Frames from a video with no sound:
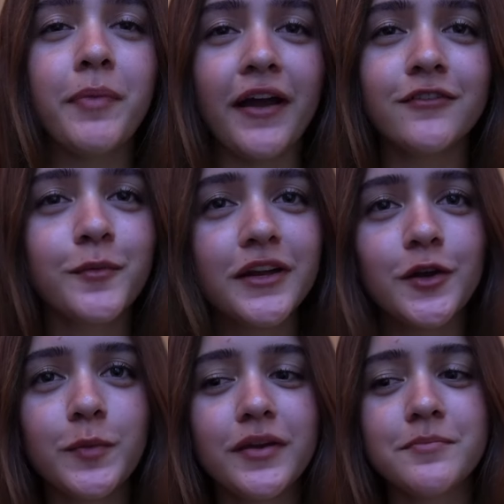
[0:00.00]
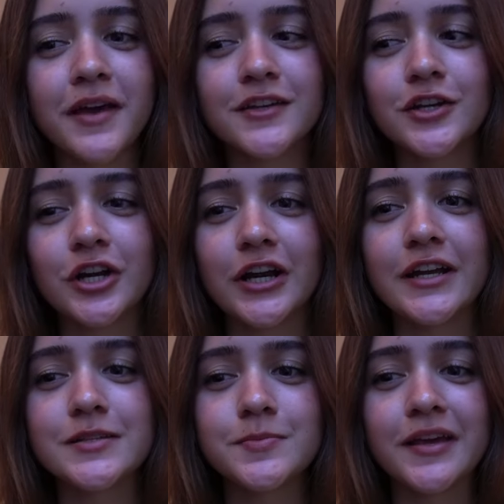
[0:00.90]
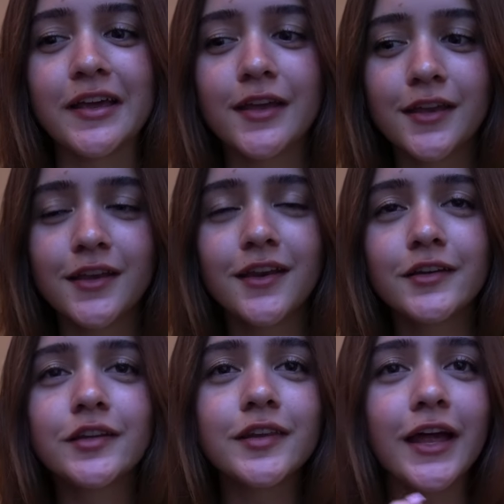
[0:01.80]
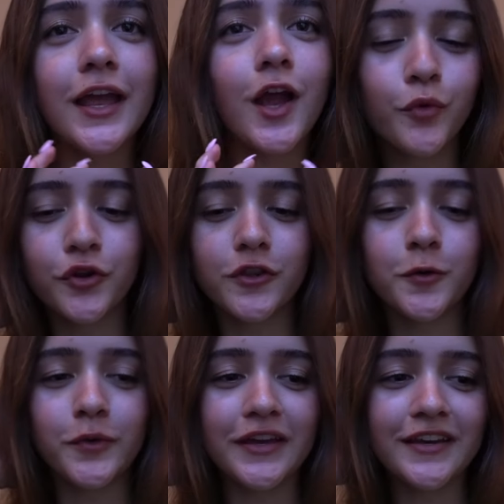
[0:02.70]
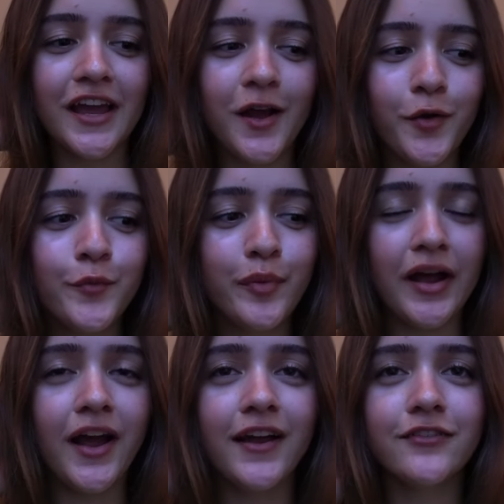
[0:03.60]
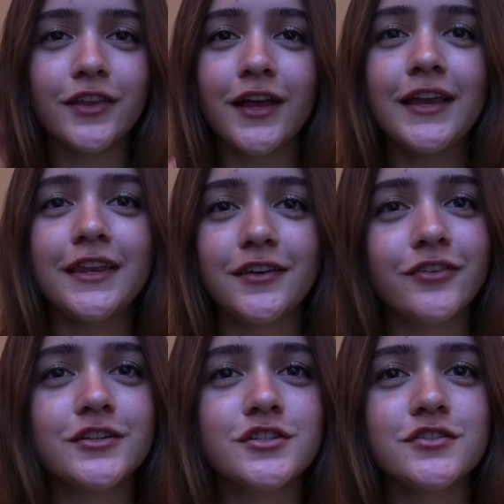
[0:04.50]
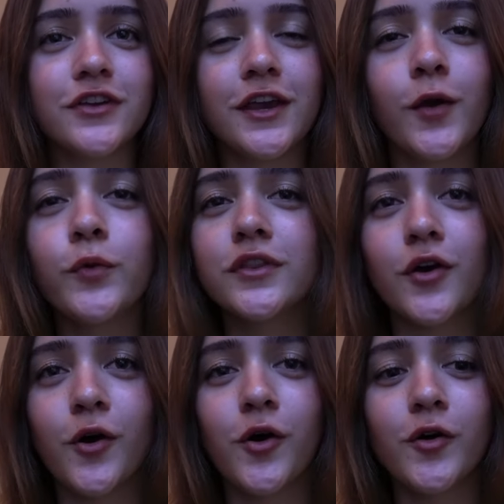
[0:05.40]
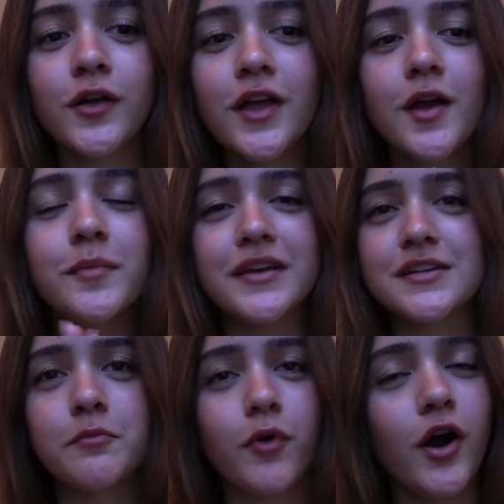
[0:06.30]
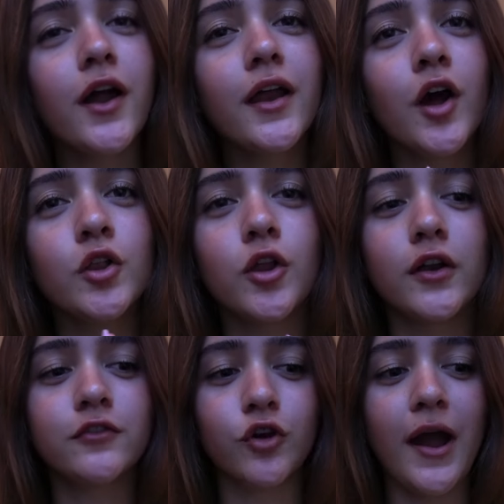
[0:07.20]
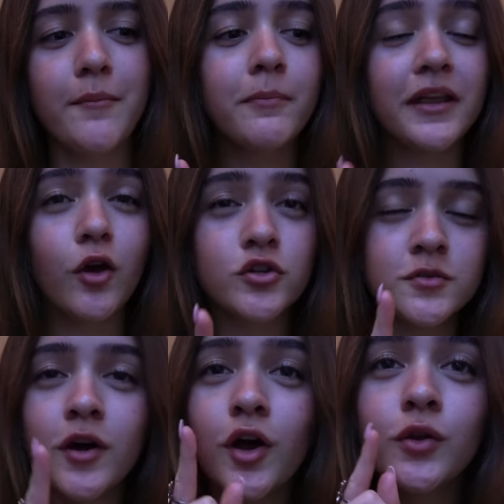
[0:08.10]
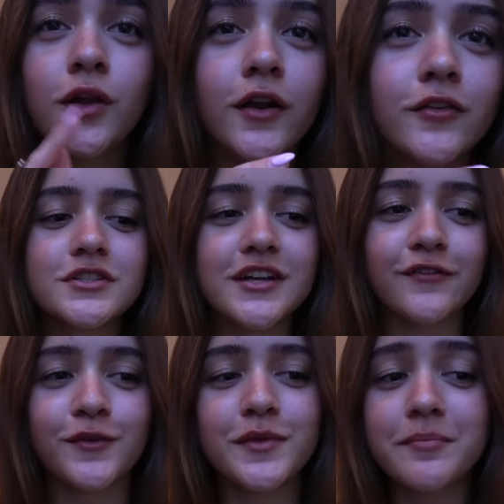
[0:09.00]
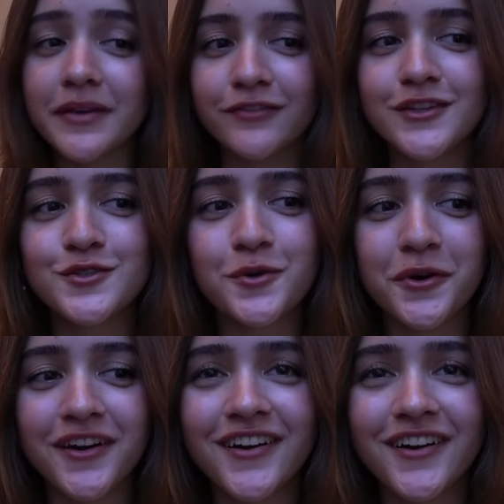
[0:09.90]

Back from my European bender. It's been like more than a week now, but I feel like I need to finish this video with a haul because I bought a lot of crap, but I also bought a lot of stuff from the Miffy store